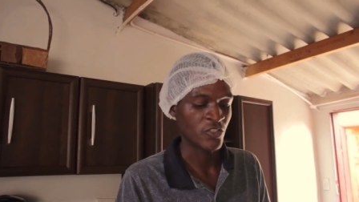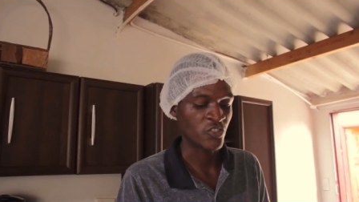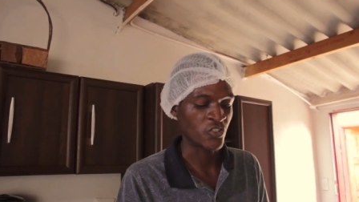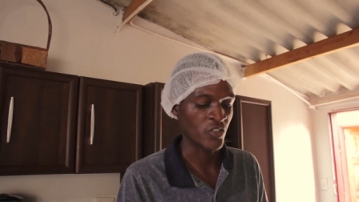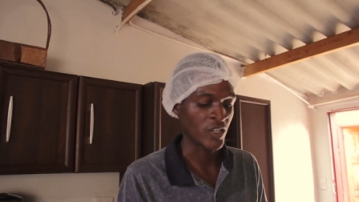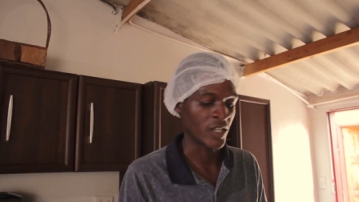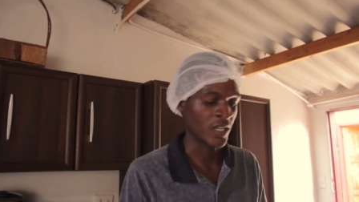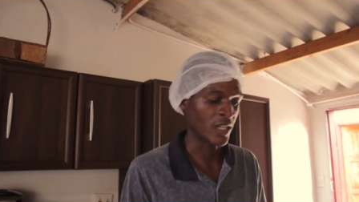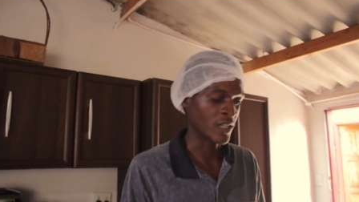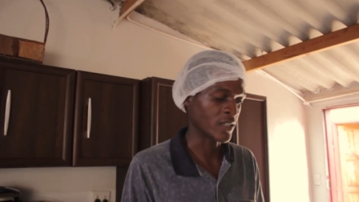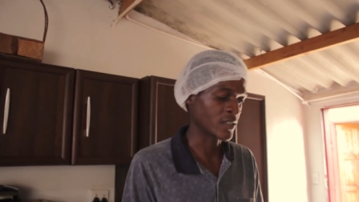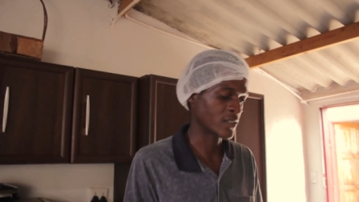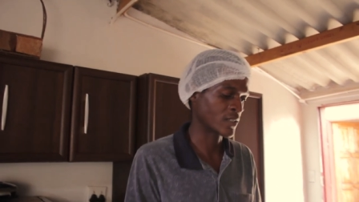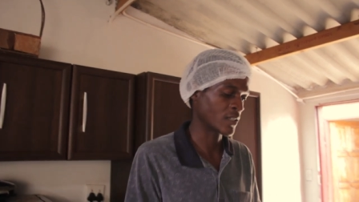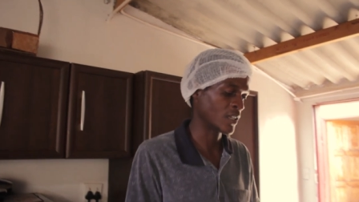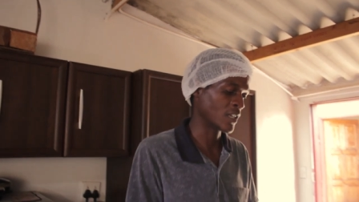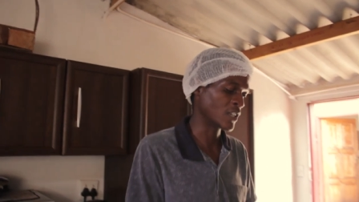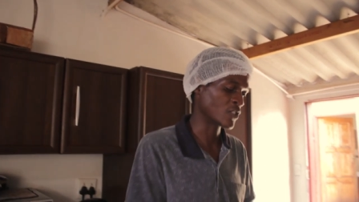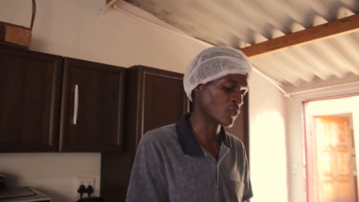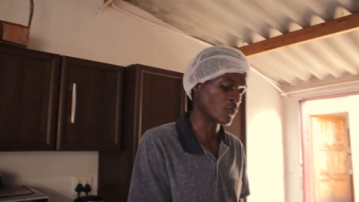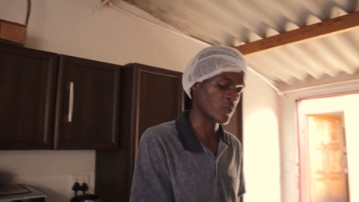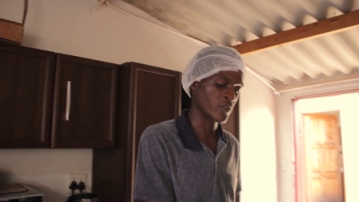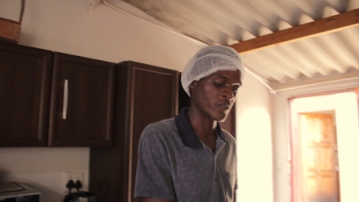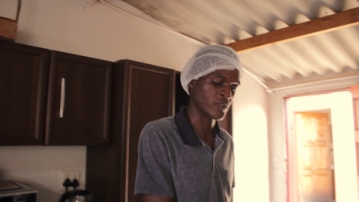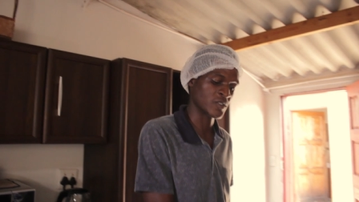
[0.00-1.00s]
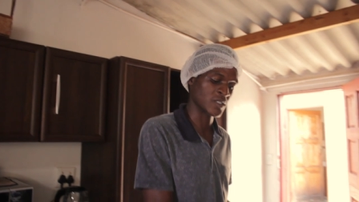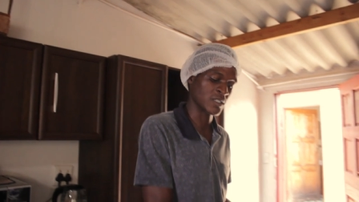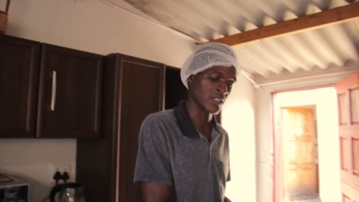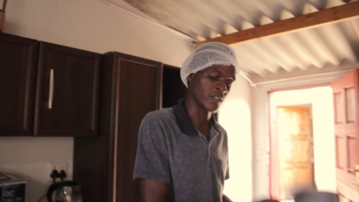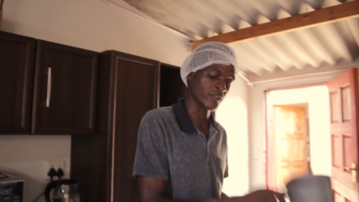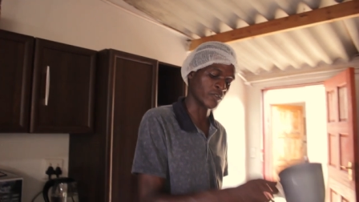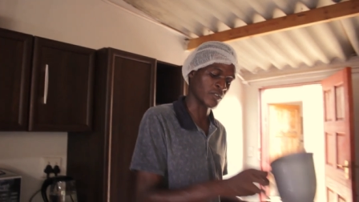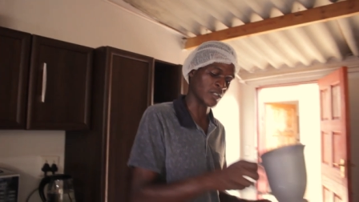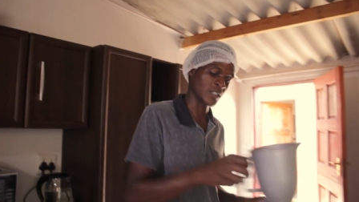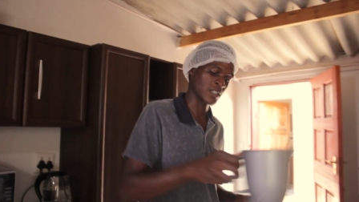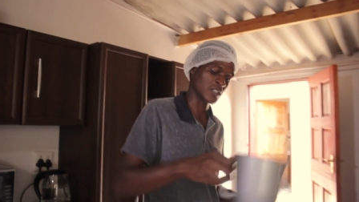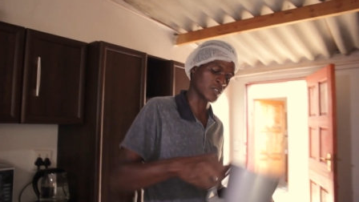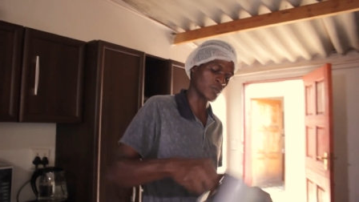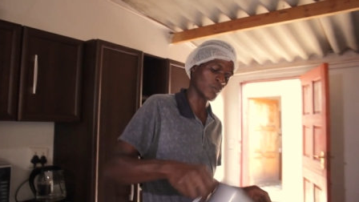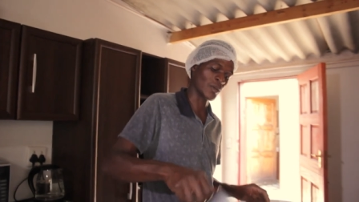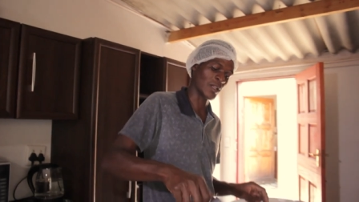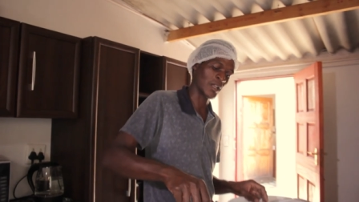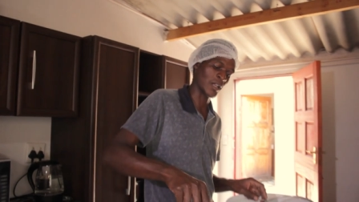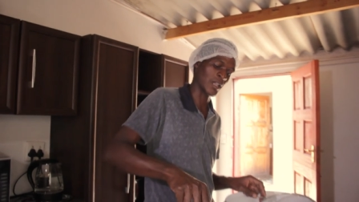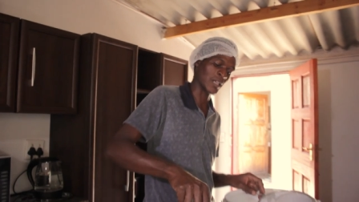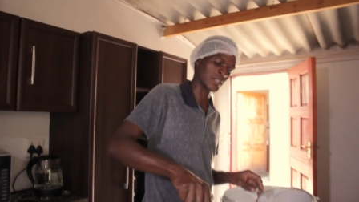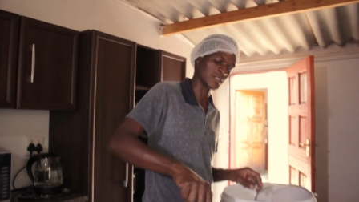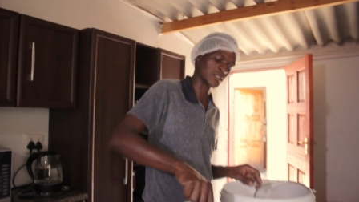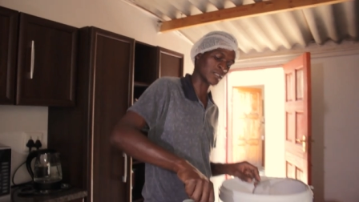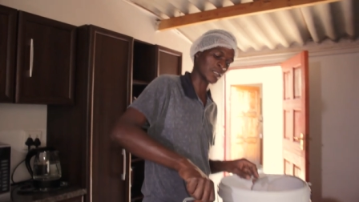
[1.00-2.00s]
Join us as we sift this
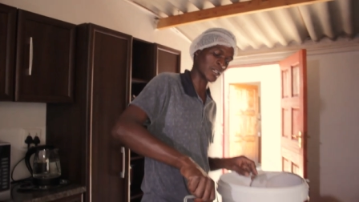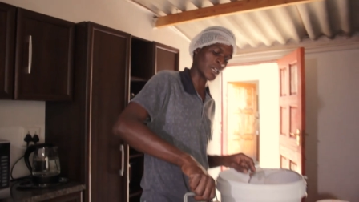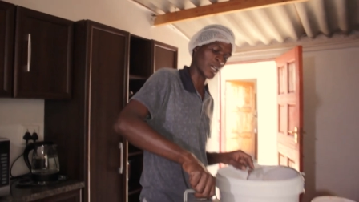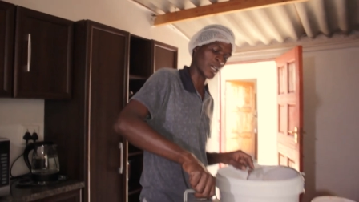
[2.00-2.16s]
one last